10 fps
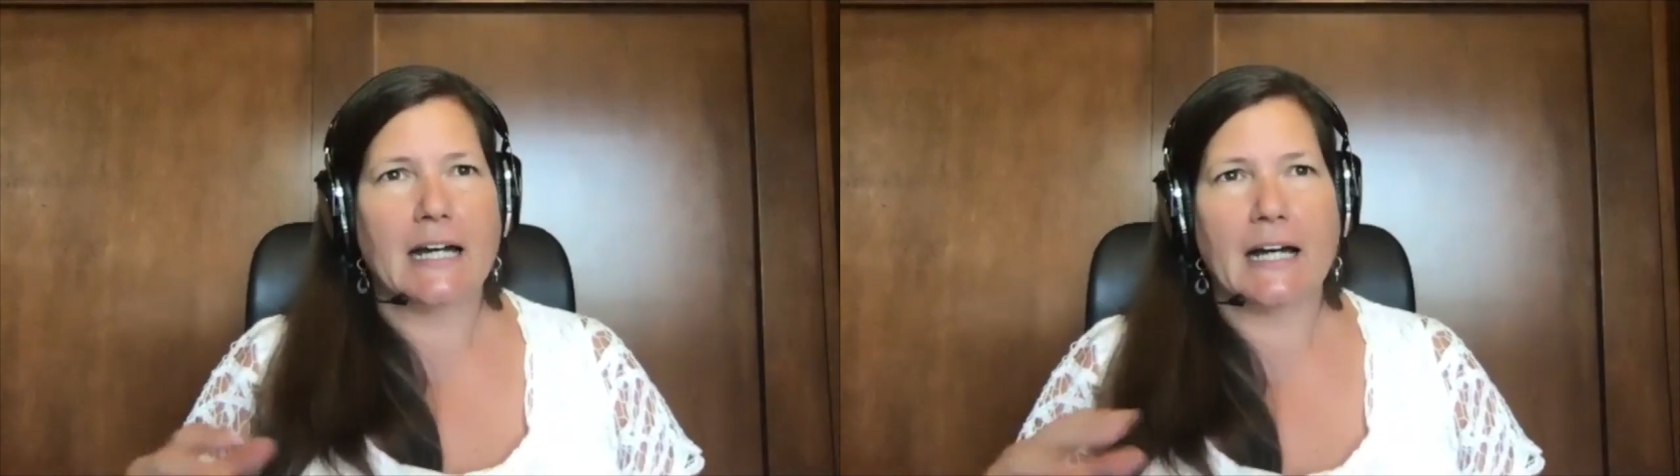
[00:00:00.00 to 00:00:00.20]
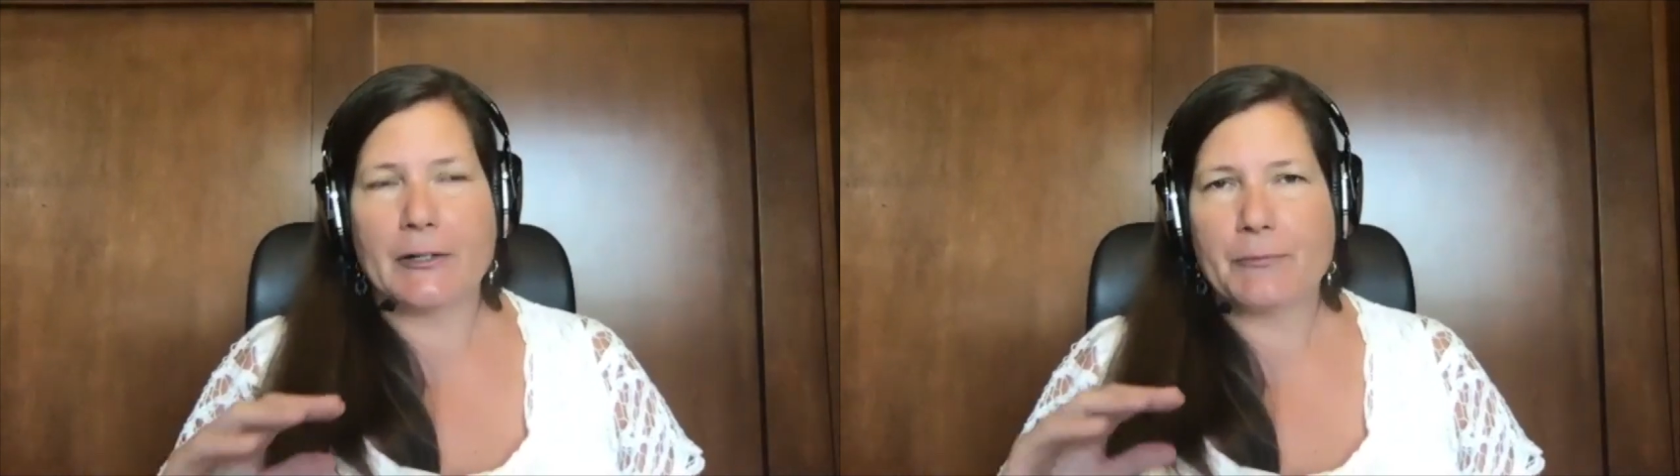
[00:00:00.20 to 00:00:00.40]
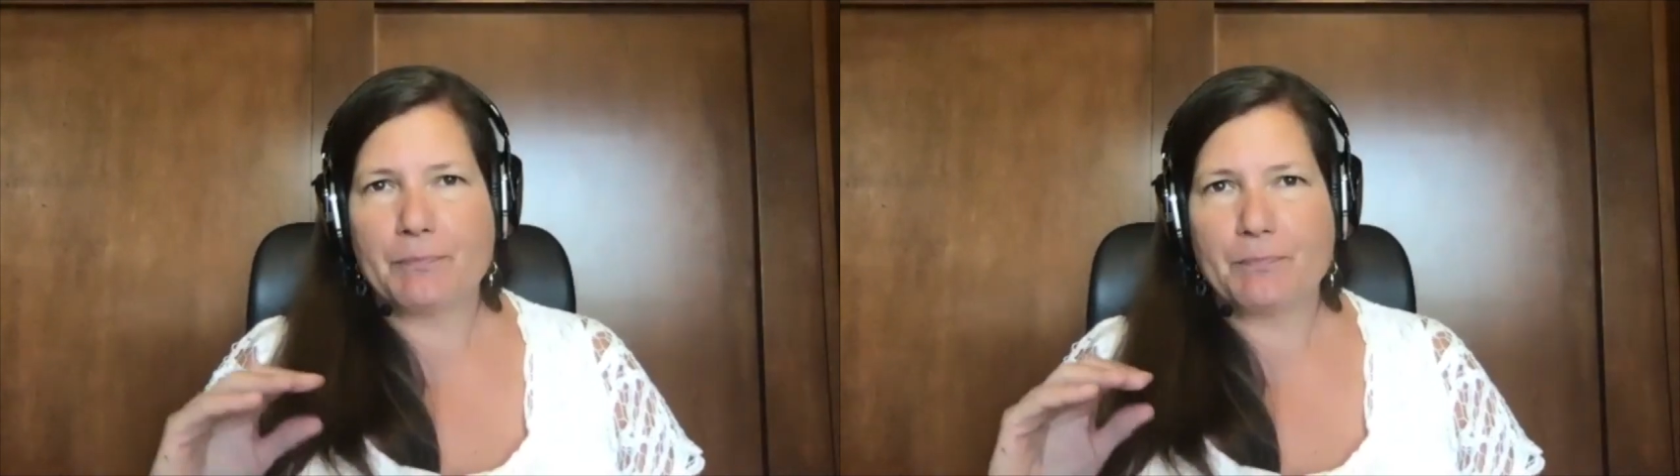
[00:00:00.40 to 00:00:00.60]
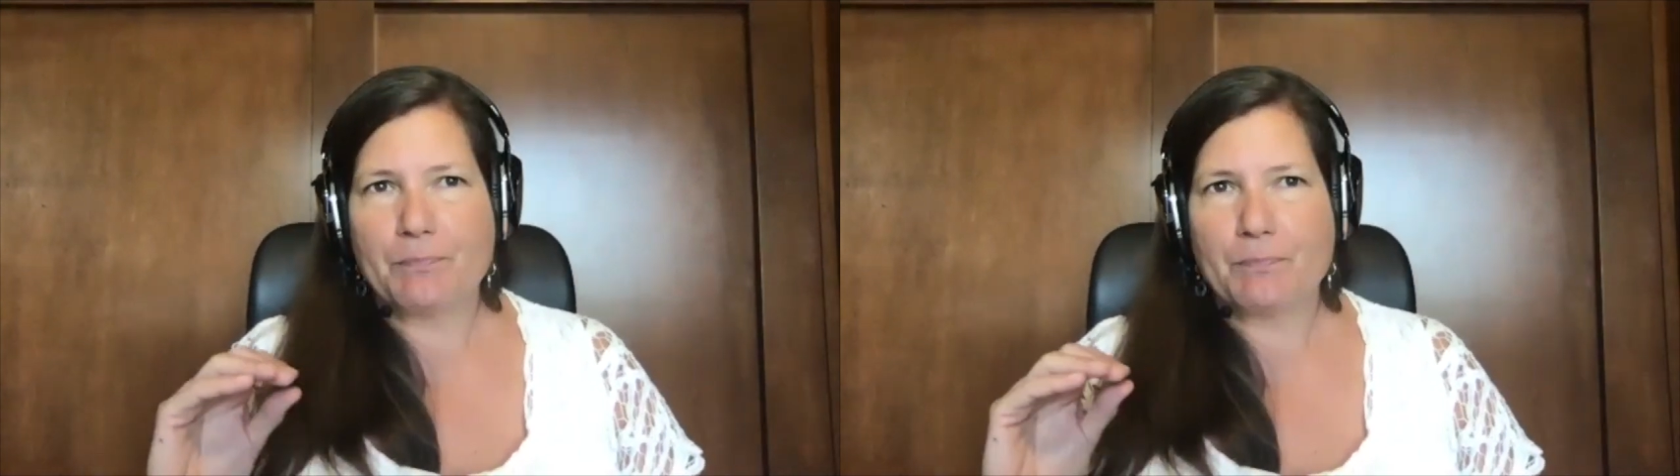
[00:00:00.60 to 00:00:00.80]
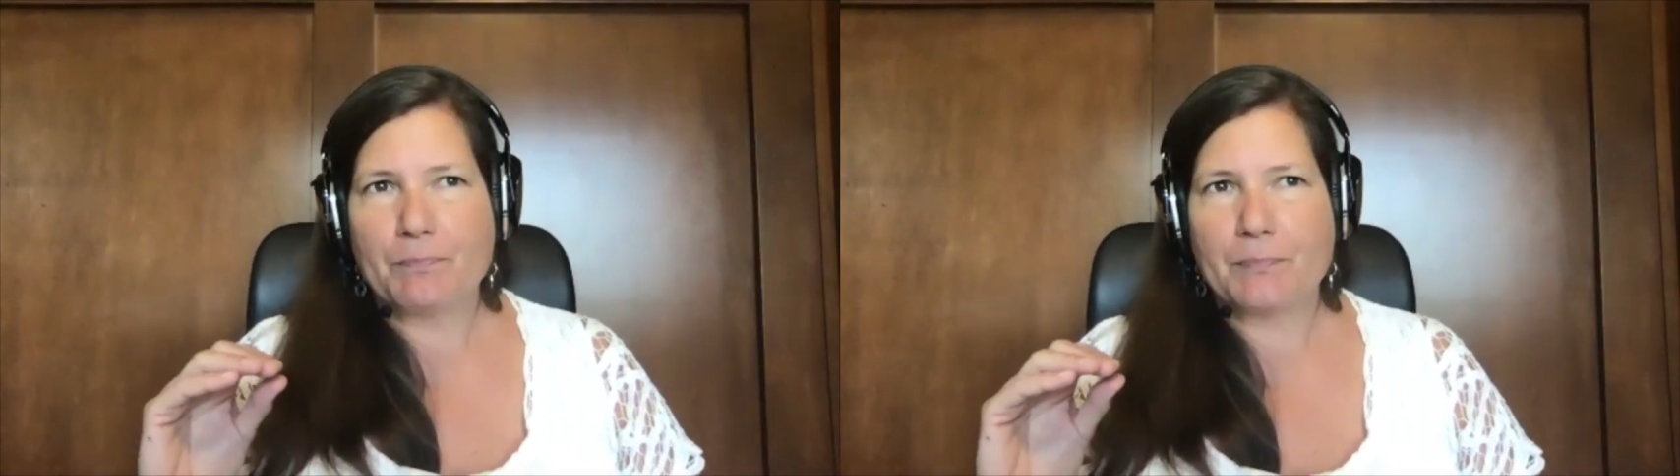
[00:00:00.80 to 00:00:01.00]
And
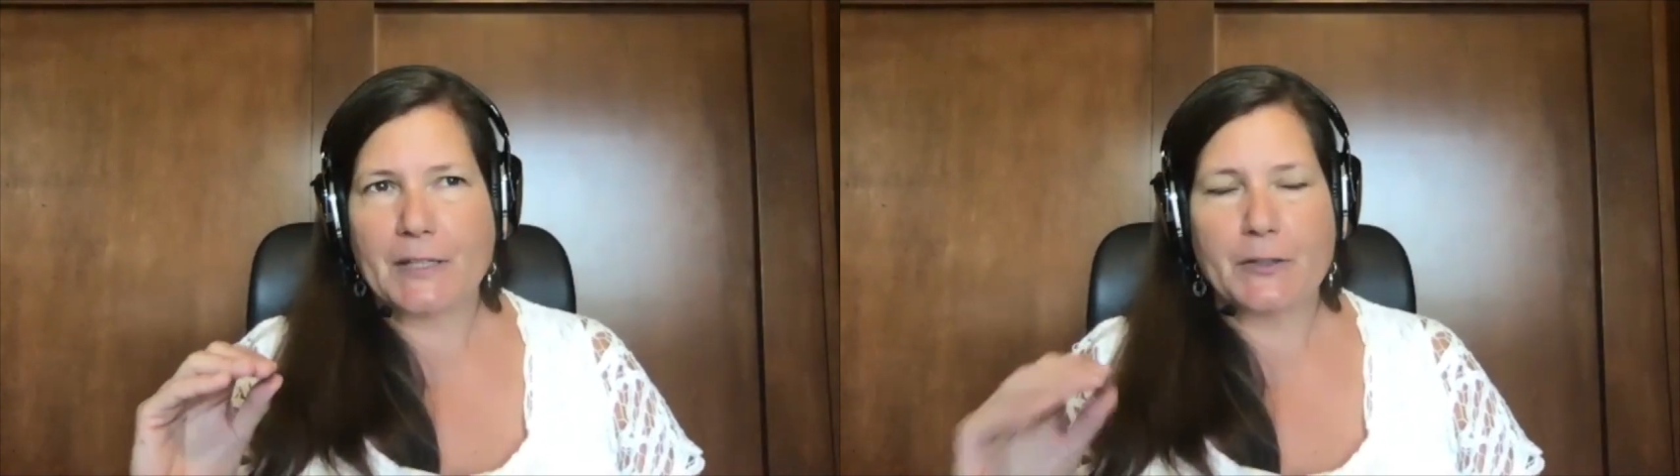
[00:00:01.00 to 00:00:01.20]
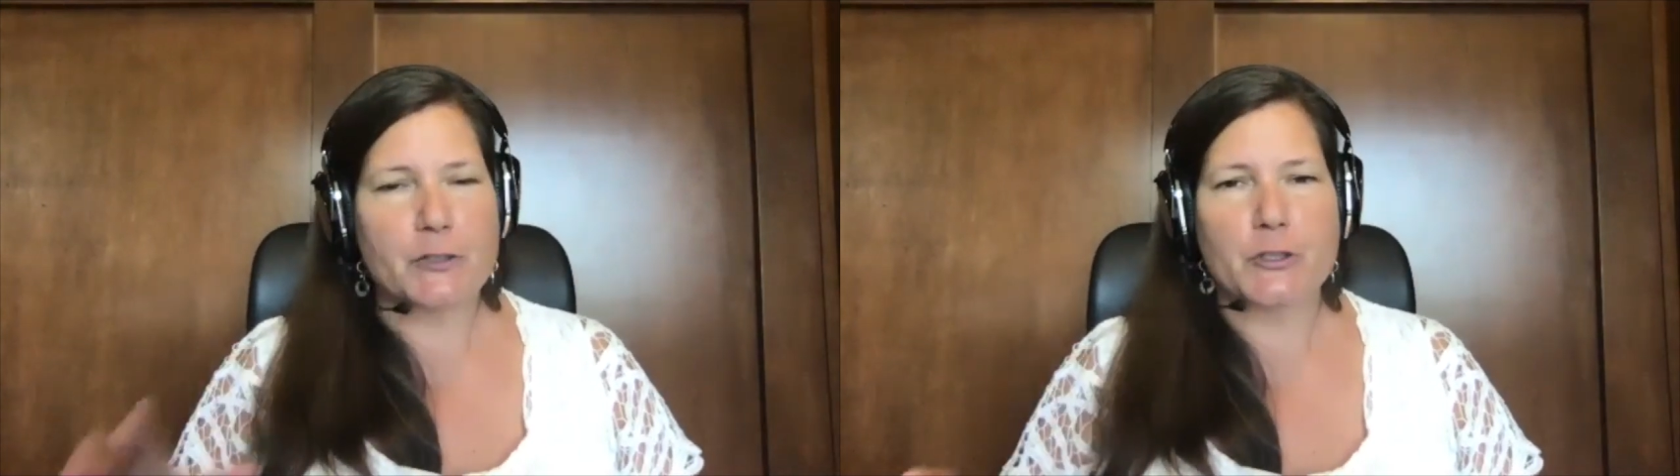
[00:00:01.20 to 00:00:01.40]
there's